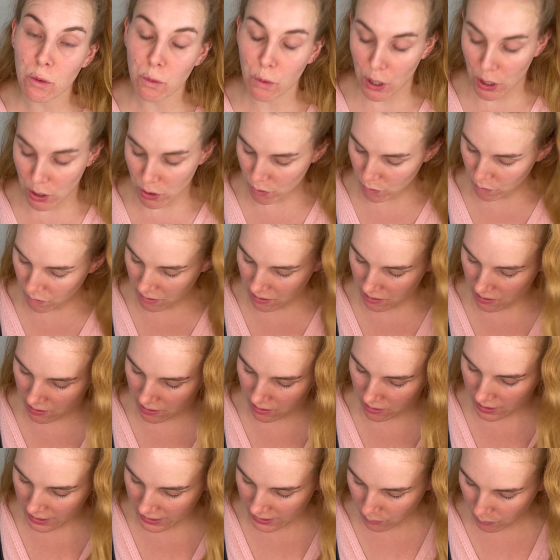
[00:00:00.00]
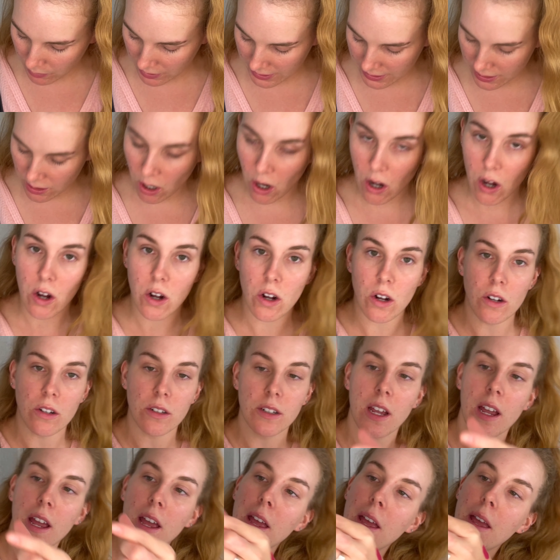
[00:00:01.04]
row. This one is
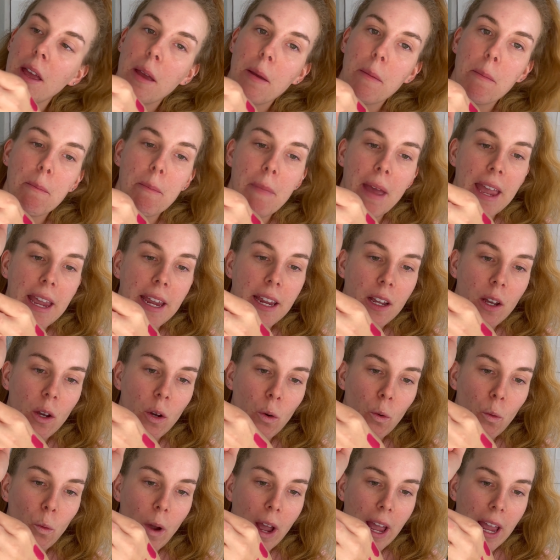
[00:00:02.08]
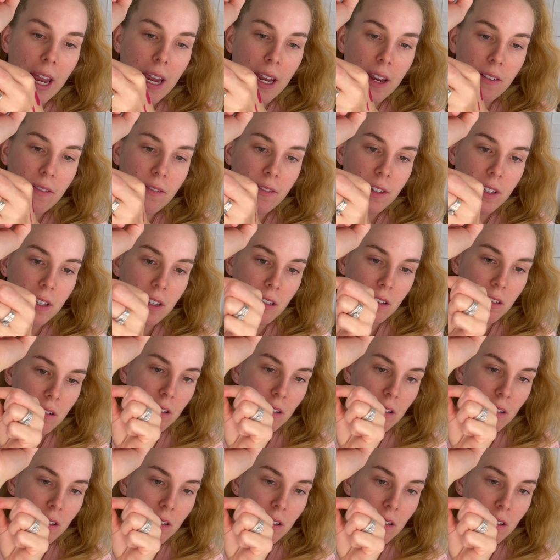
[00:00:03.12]
called Make Waves,